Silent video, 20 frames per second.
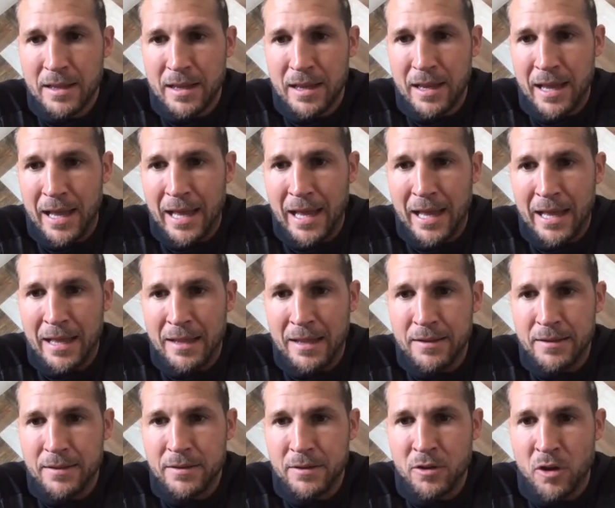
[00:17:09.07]

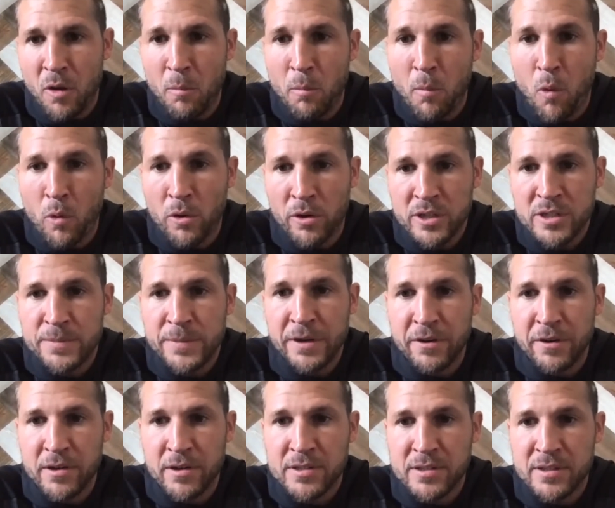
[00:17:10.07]
had, more
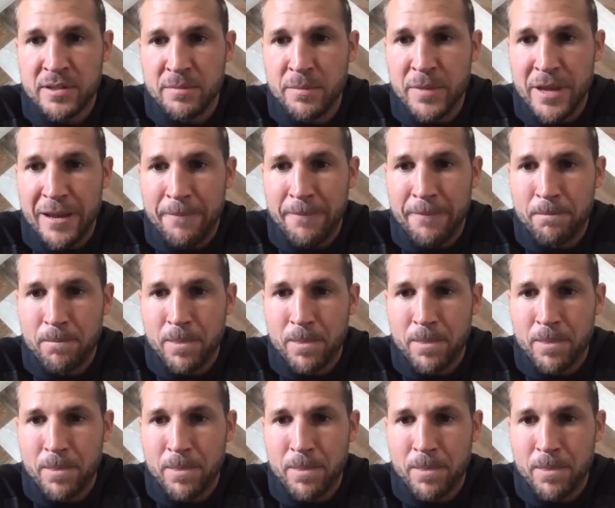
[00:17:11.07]
experience than me,